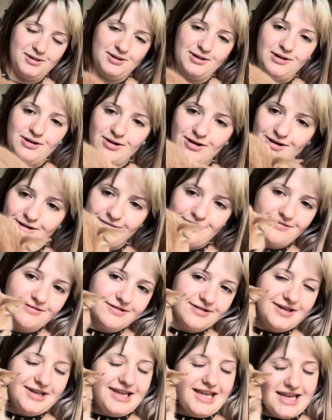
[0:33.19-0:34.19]
Garf,
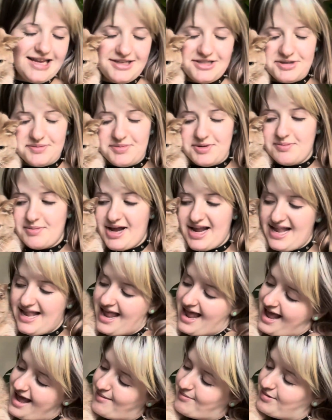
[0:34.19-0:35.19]
you can't jump in my
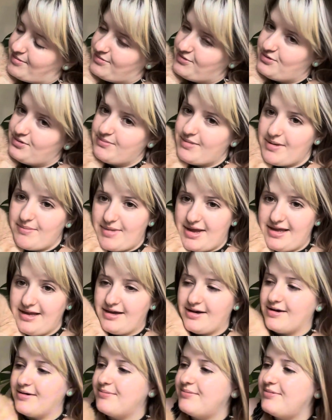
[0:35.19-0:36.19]
lap. I'm doing my makeup.